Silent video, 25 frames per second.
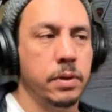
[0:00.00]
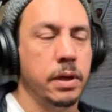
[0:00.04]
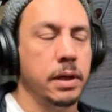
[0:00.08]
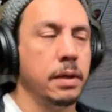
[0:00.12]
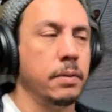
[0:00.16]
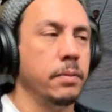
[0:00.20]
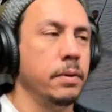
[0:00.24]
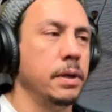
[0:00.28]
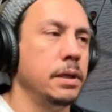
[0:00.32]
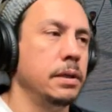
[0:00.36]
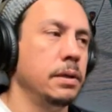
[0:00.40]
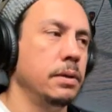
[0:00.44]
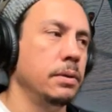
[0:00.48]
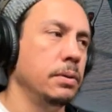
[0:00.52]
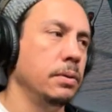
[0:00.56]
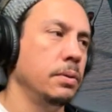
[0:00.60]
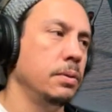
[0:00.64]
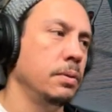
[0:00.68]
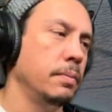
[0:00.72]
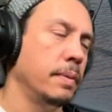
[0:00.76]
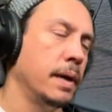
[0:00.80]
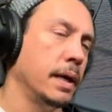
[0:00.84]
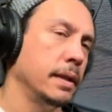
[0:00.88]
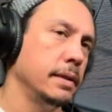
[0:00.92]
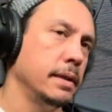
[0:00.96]
What can we
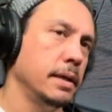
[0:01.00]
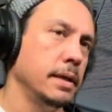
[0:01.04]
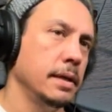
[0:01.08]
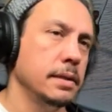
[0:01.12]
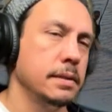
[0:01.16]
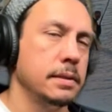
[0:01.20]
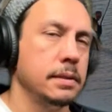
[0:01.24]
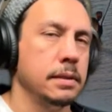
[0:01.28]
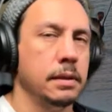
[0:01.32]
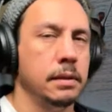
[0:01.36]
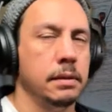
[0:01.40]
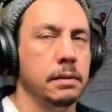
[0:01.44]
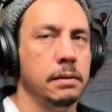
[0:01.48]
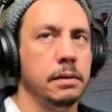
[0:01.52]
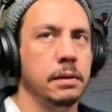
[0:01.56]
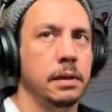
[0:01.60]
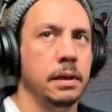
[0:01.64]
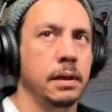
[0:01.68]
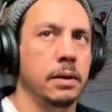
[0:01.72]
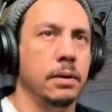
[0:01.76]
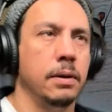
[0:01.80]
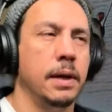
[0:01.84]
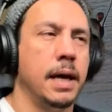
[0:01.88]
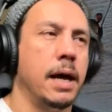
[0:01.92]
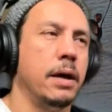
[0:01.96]
do about this? And,
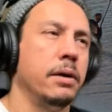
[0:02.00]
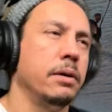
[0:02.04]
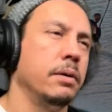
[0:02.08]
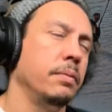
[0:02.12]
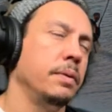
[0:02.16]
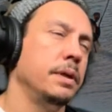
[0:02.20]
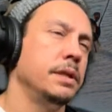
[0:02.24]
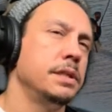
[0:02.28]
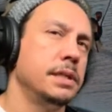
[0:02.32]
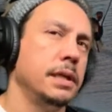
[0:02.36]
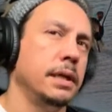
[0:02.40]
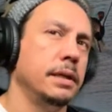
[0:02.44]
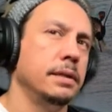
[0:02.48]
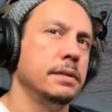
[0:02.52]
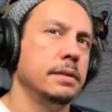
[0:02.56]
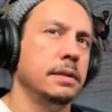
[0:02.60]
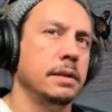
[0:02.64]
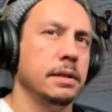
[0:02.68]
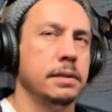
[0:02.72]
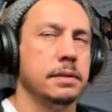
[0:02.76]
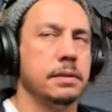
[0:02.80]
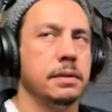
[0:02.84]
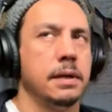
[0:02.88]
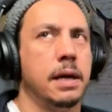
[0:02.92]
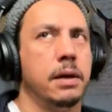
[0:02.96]
you know, how can we change
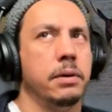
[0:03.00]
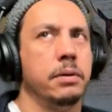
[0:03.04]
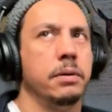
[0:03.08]
this?